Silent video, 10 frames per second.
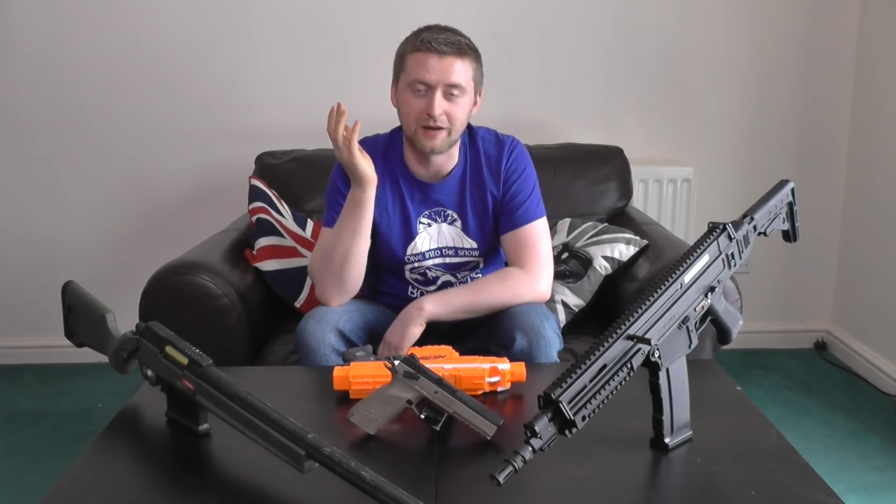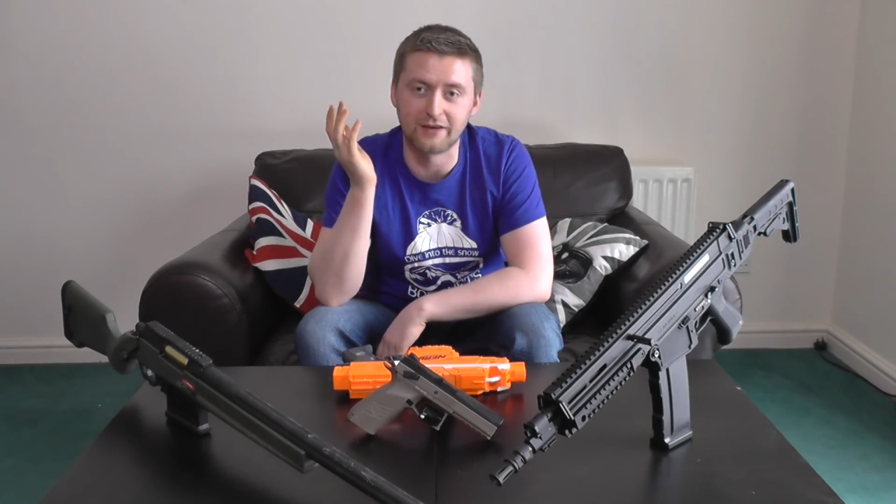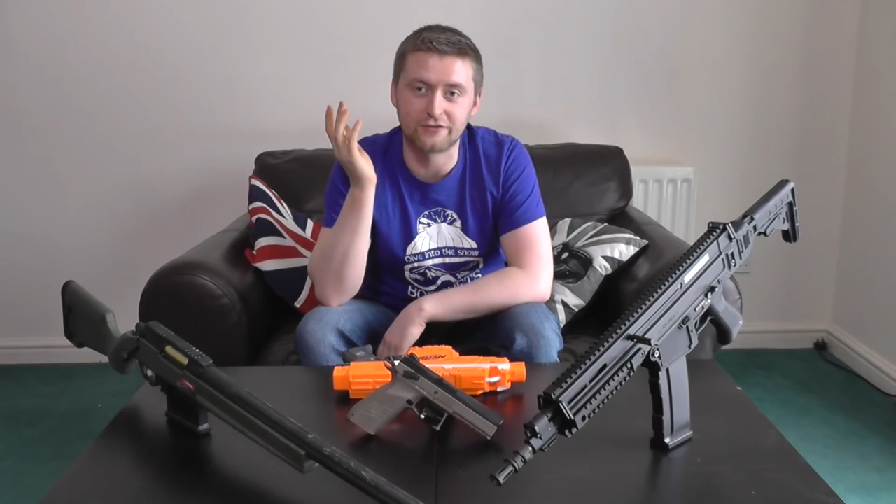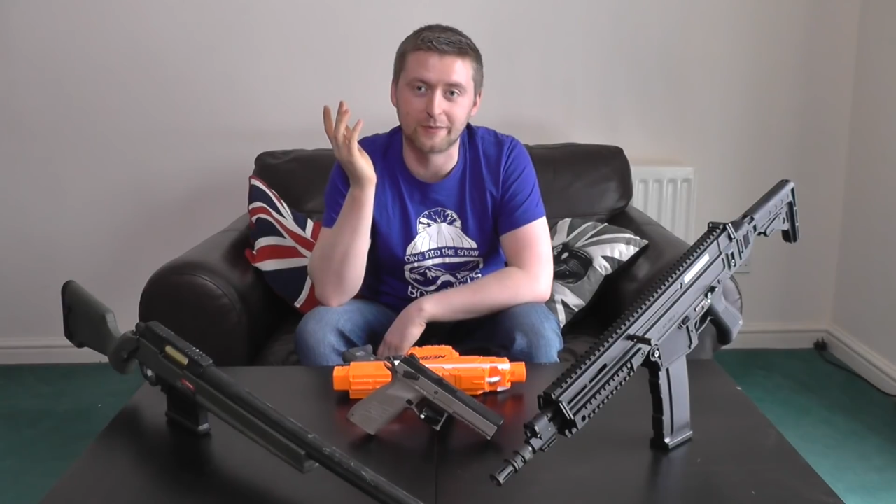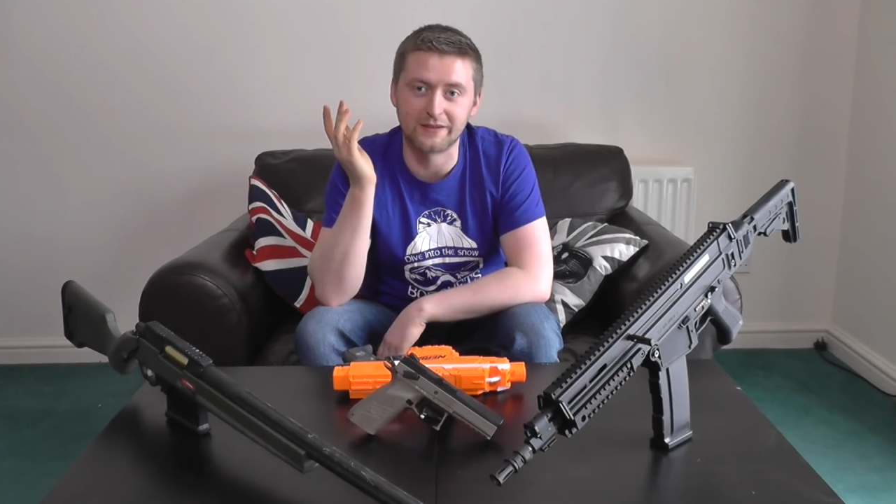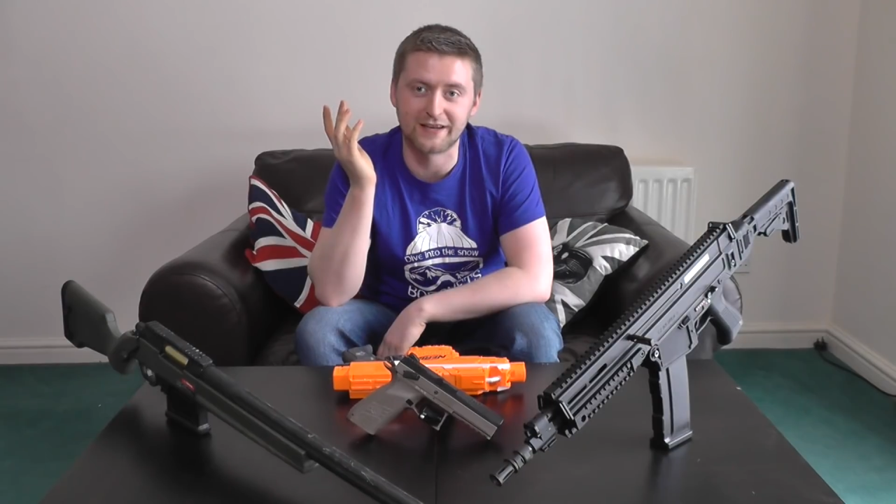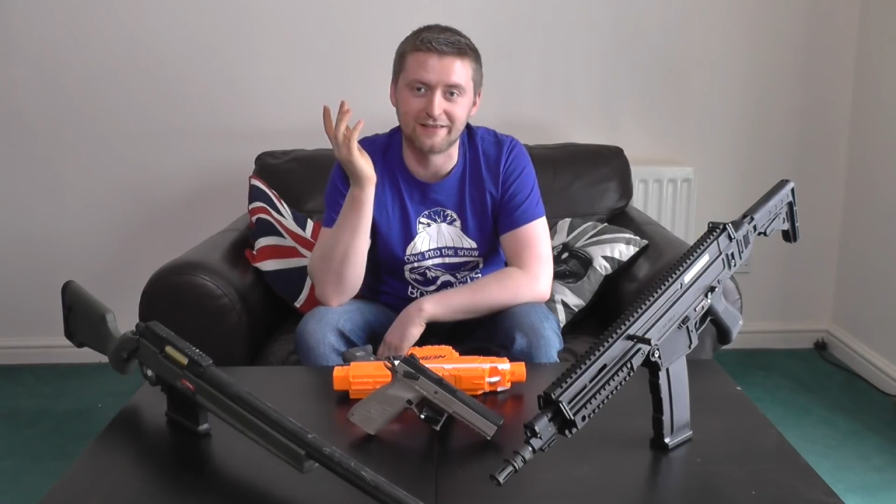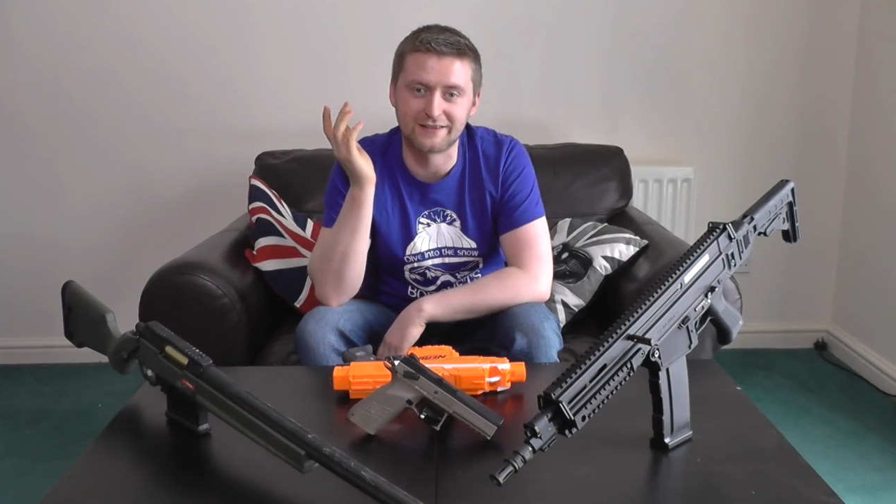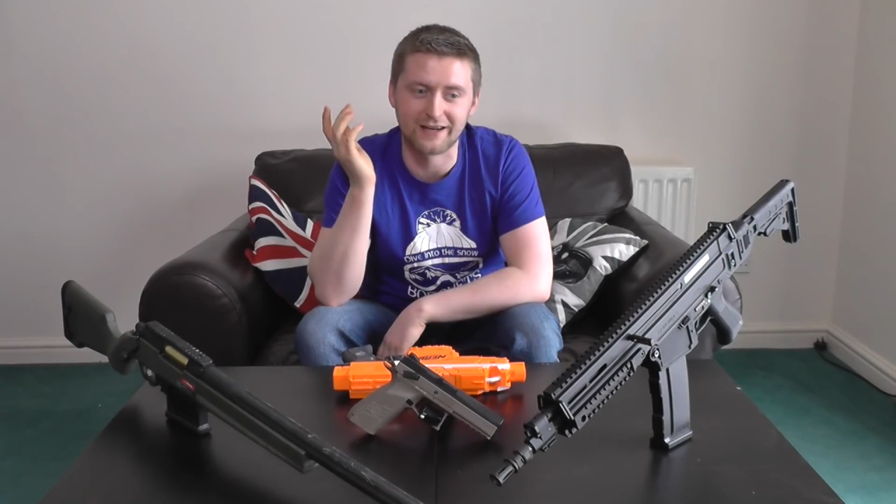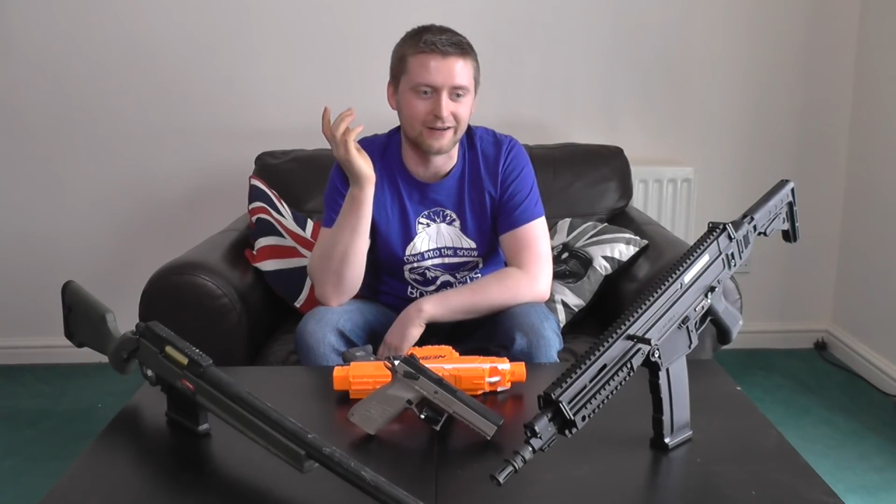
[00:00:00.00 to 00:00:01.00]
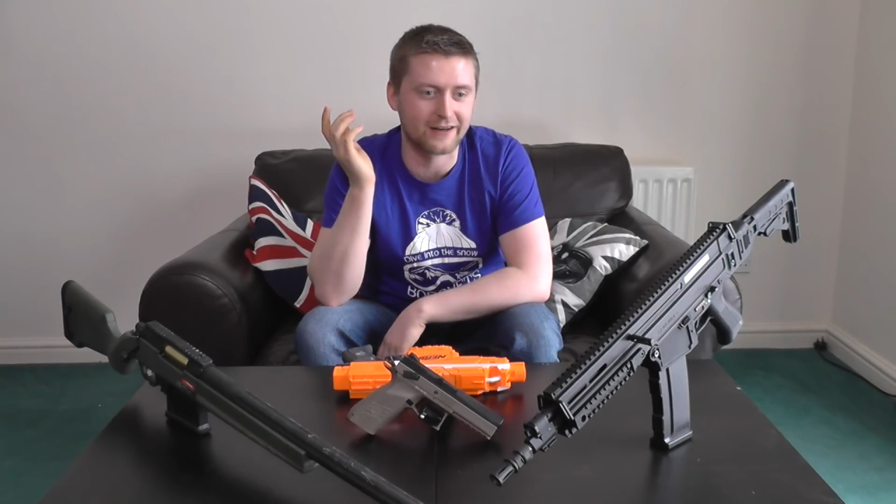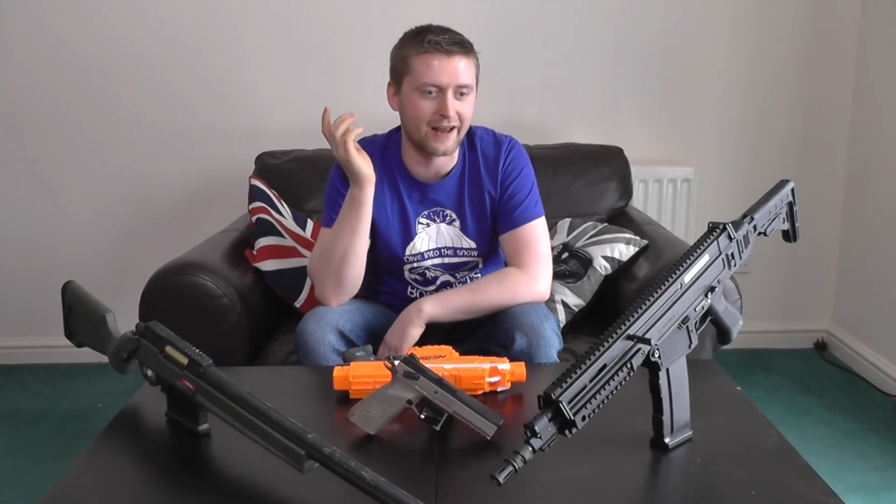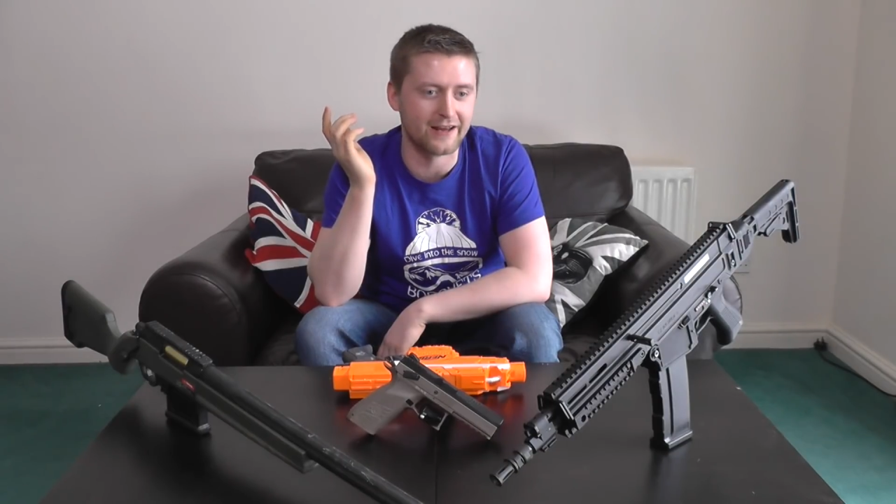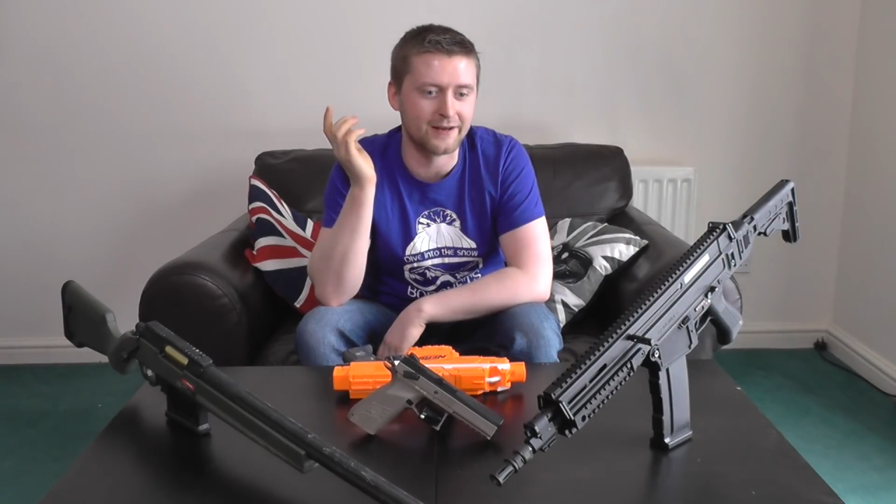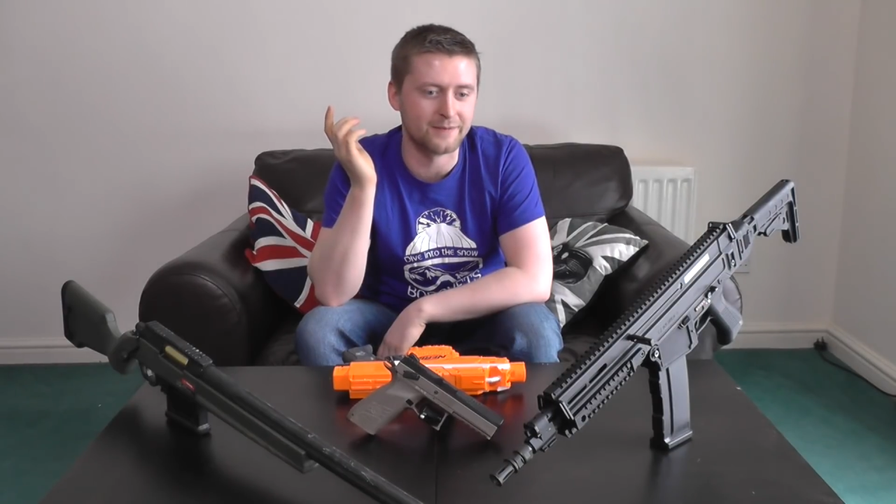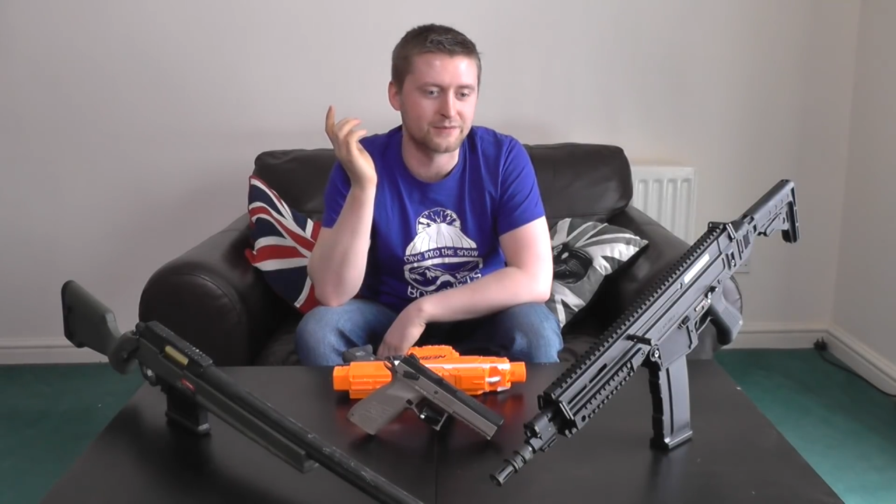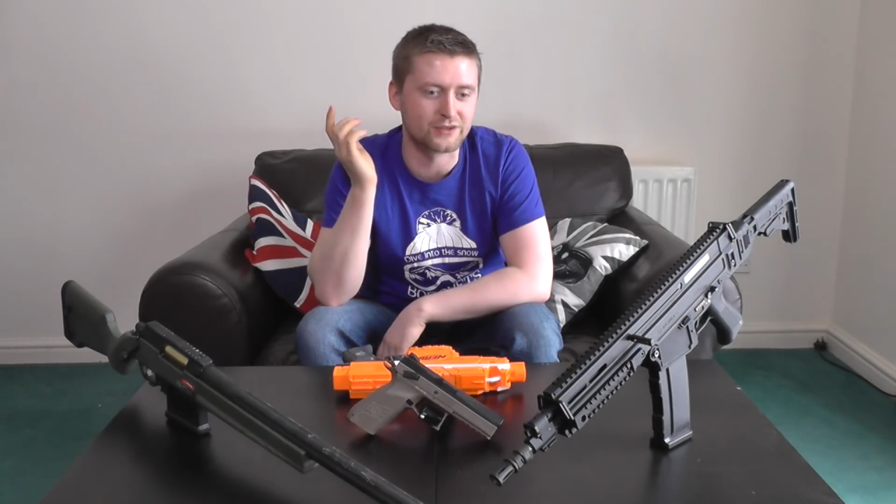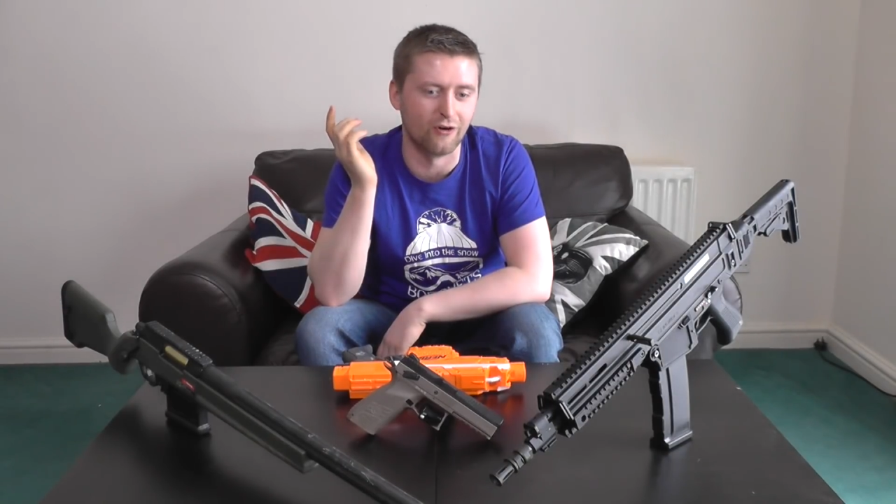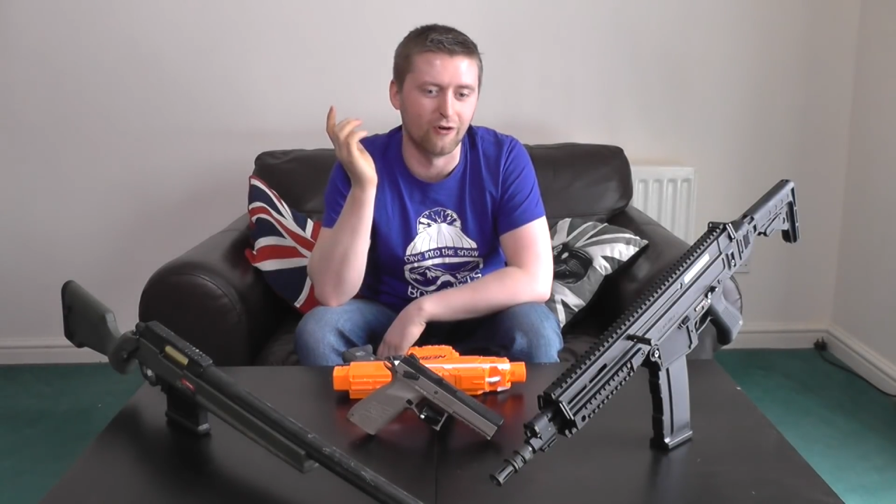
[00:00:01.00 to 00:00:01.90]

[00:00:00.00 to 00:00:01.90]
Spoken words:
like Trouble in Terrace Town games